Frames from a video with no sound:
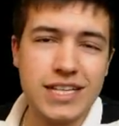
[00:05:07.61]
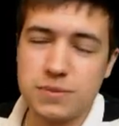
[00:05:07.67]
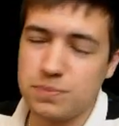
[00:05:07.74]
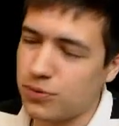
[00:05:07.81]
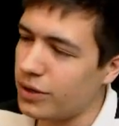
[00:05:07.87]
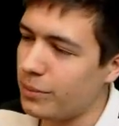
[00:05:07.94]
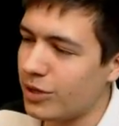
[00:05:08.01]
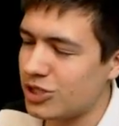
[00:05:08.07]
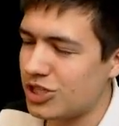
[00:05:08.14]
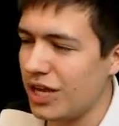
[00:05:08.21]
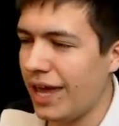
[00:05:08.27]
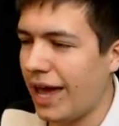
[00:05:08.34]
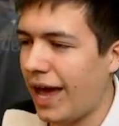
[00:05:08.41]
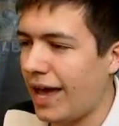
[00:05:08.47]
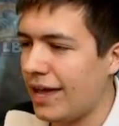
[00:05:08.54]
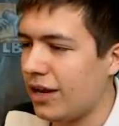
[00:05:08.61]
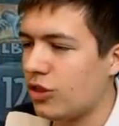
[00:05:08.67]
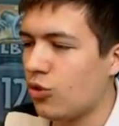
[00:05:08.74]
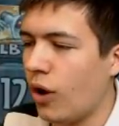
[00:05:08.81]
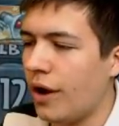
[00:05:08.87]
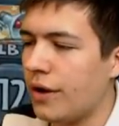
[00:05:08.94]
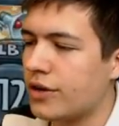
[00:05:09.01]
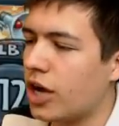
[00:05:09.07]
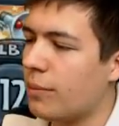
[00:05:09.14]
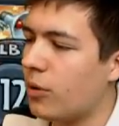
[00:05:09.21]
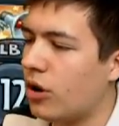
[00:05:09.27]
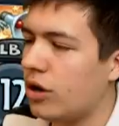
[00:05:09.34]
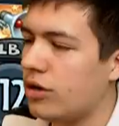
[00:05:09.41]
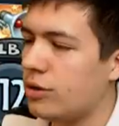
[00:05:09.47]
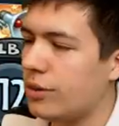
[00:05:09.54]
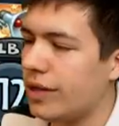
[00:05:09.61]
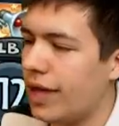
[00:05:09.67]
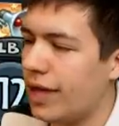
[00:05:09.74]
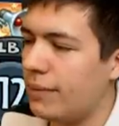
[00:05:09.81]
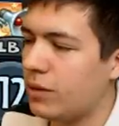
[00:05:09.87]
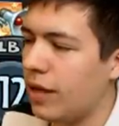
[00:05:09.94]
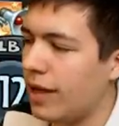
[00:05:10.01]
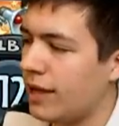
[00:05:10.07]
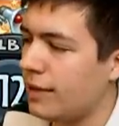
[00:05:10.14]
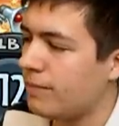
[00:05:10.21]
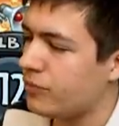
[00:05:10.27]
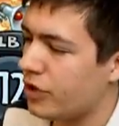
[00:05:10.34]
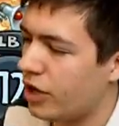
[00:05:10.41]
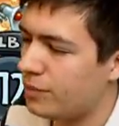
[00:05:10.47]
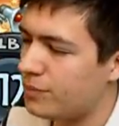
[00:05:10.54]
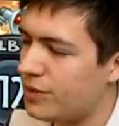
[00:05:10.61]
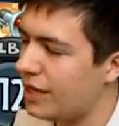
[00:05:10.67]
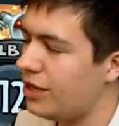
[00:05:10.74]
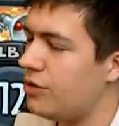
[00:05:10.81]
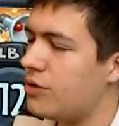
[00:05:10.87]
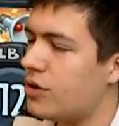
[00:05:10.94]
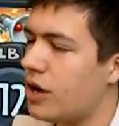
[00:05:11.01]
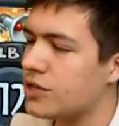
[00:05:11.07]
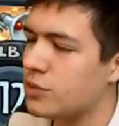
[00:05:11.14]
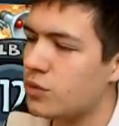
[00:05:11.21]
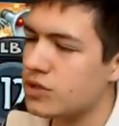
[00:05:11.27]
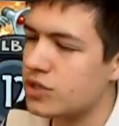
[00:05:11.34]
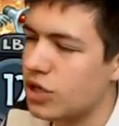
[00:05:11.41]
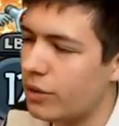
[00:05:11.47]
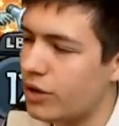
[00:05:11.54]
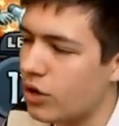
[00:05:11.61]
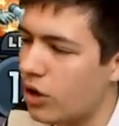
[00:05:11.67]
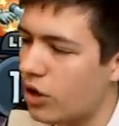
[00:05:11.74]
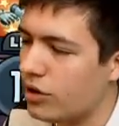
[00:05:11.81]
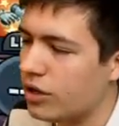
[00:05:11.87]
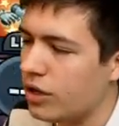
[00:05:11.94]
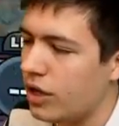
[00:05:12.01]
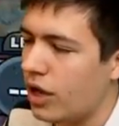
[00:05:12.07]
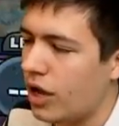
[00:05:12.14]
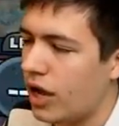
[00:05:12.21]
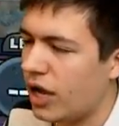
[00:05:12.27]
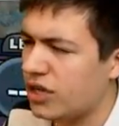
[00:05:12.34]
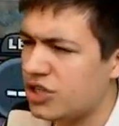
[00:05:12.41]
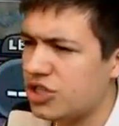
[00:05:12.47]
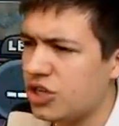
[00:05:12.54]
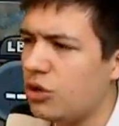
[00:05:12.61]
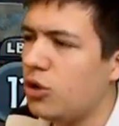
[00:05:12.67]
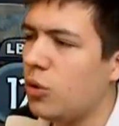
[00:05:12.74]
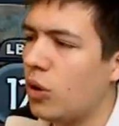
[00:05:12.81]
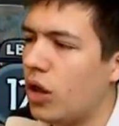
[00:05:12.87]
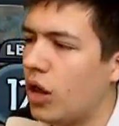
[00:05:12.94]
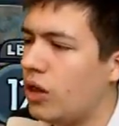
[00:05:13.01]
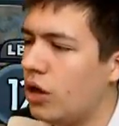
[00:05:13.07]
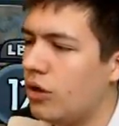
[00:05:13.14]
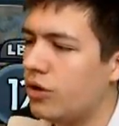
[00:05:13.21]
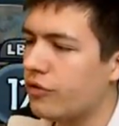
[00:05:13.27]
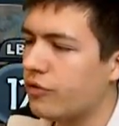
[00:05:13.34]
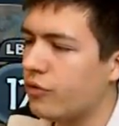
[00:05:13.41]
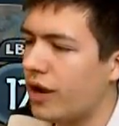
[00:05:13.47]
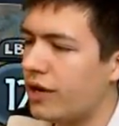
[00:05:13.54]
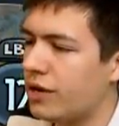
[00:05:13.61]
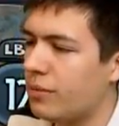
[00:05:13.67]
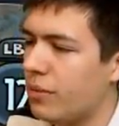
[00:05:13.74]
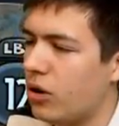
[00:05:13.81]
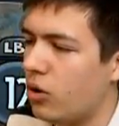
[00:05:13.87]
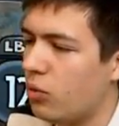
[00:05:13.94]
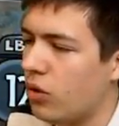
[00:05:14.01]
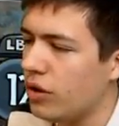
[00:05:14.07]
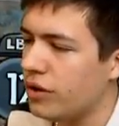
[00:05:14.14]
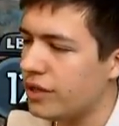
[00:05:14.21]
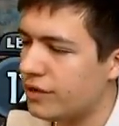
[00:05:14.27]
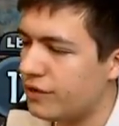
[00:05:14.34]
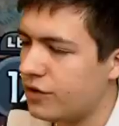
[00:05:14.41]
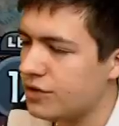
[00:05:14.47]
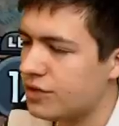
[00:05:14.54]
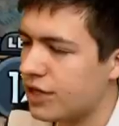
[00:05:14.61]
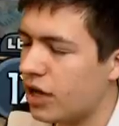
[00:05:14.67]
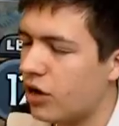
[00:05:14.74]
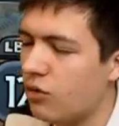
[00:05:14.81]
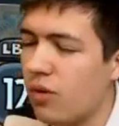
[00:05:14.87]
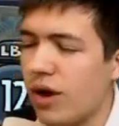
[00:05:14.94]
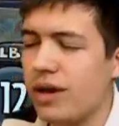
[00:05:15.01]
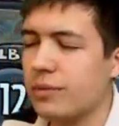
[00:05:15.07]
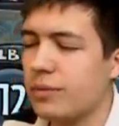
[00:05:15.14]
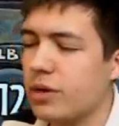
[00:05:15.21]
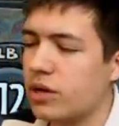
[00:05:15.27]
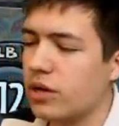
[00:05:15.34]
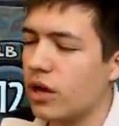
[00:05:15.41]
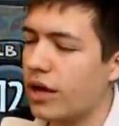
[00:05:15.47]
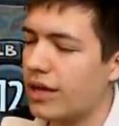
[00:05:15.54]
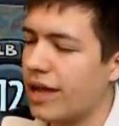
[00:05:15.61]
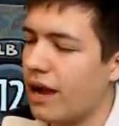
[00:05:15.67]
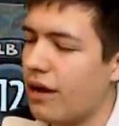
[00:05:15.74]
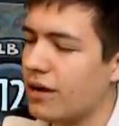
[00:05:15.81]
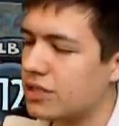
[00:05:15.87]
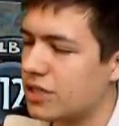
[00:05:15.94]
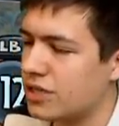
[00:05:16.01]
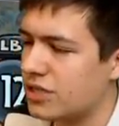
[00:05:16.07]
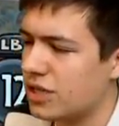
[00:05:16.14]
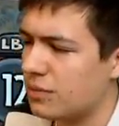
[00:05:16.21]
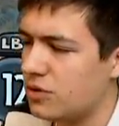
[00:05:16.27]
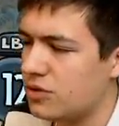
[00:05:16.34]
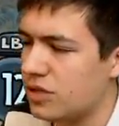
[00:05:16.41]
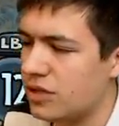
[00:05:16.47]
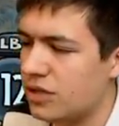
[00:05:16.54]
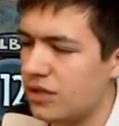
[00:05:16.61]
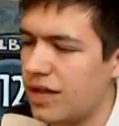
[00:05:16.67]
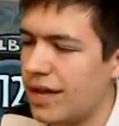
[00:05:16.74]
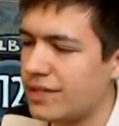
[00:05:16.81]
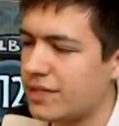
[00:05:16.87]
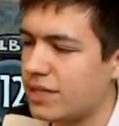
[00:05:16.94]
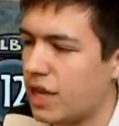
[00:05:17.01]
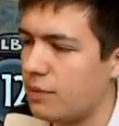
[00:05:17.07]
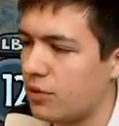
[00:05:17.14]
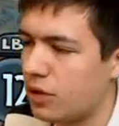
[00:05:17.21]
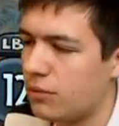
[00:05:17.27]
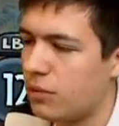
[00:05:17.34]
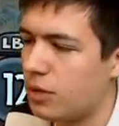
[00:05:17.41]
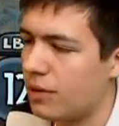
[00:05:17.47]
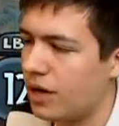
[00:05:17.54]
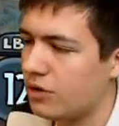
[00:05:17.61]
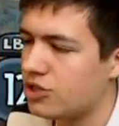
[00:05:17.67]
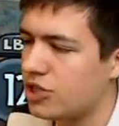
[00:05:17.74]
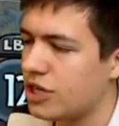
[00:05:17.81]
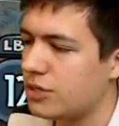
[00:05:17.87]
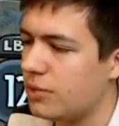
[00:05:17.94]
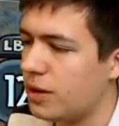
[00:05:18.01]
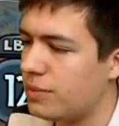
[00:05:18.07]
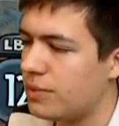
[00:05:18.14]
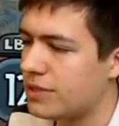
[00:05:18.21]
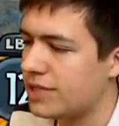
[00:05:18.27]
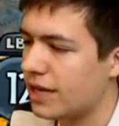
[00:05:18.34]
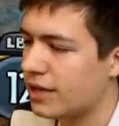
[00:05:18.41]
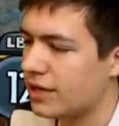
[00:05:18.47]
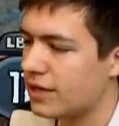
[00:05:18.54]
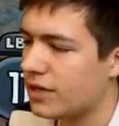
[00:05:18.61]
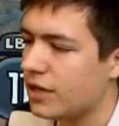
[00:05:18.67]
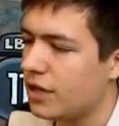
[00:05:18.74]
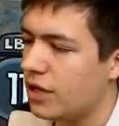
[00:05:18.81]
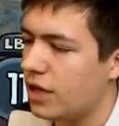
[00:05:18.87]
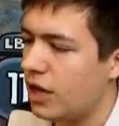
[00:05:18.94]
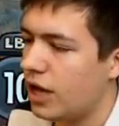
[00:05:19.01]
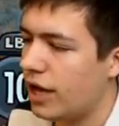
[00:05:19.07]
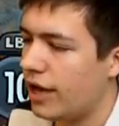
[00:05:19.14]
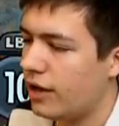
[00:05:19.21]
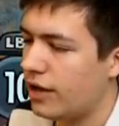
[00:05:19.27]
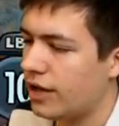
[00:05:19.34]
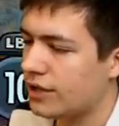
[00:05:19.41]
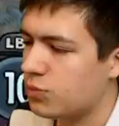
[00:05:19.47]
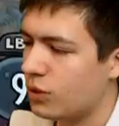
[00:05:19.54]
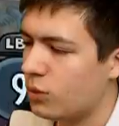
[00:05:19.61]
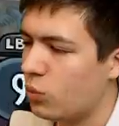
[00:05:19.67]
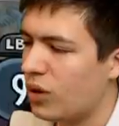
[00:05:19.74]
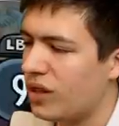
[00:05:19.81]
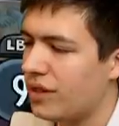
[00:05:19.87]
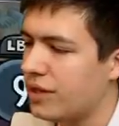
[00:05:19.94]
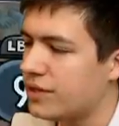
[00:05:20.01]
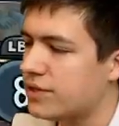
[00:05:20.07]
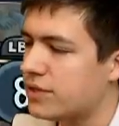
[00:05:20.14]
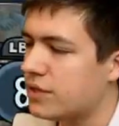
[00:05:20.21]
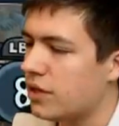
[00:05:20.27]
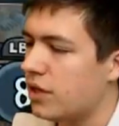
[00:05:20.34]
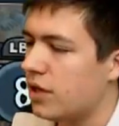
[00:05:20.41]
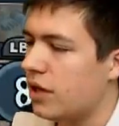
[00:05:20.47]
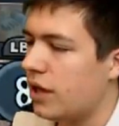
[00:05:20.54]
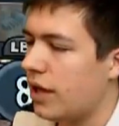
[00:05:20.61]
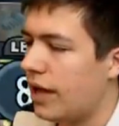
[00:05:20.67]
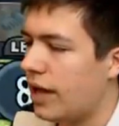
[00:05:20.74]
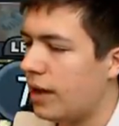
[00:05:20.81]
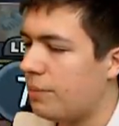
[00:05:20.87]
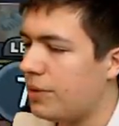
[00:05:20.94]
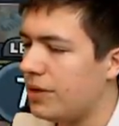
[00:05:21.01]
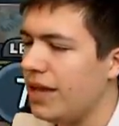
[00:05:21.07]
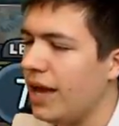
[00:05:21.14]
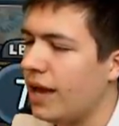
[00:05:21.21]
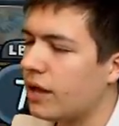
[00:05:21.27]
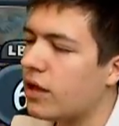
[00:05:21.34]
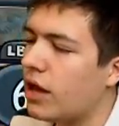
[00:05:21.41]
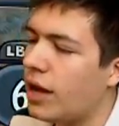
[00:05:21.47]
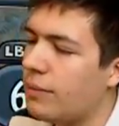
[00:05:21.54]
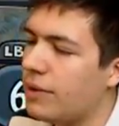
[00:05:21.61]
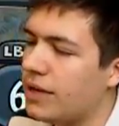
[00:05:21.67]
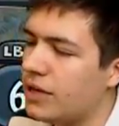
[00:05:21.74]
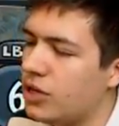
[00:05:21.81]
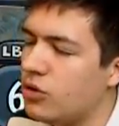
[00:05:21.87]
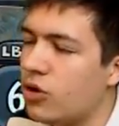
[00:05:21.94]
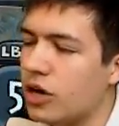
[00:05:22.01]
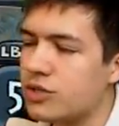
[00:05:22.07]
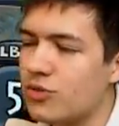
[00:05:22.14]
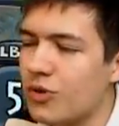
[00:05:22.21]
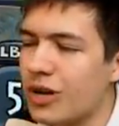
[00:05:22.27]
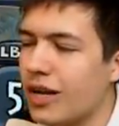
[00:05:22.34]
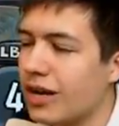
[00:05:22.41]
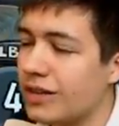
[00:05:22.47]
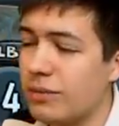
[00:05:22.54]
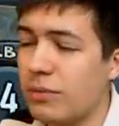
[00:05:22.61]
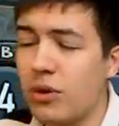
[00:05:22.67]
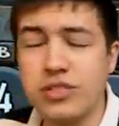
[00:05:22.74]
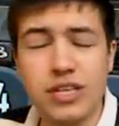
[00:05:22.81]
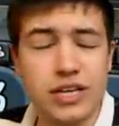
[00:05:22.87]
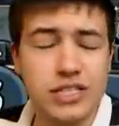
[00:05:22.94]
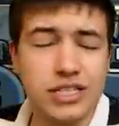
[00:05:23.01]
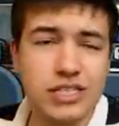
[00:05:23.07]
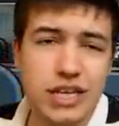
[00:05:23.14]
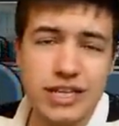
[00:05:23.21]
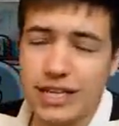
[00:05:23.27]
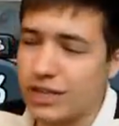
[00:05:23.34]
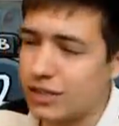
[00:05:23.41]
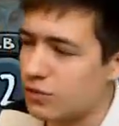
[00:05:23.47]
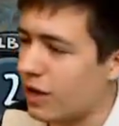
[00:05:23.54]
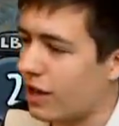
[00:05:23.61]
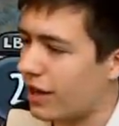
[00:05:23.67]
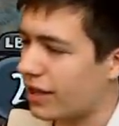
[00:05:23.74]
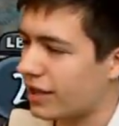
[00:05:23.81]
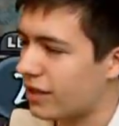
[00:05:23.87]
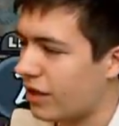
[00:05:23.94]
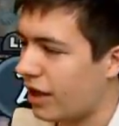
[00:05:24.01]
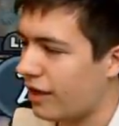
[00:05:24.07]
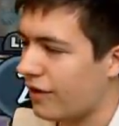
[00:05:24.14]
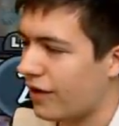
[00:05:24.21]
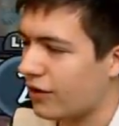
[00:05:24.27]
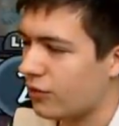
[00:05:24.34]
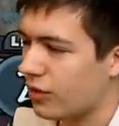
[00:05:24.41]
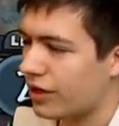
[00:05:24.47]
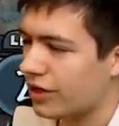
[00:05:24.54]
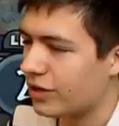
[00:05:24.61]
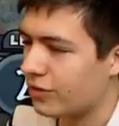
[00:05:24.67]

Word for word: that's pretty much it, and I thought I would come on, do a gameplay, update you guys on what's going on, and show you a load of random, oh, what, they diffused it, random characters. I'm using the landscaper at the moment. I'll change them up in a second, unless we win this. But yeah, I mean, you guys really liked the montages I did as well. Like, I had a really